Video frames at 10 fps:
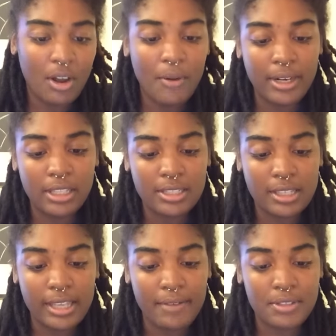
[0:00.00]
Oh, and it looks
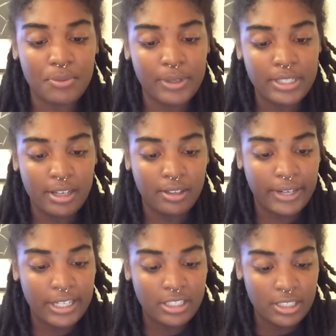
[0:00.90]
like they have some retail
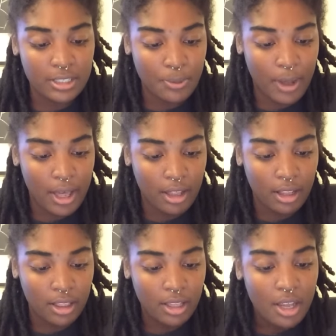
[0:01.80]
locations as
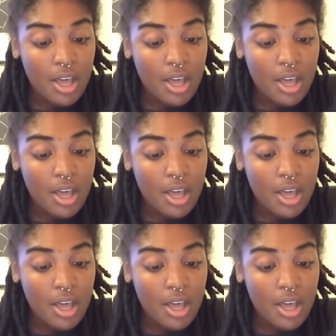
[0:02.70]
well.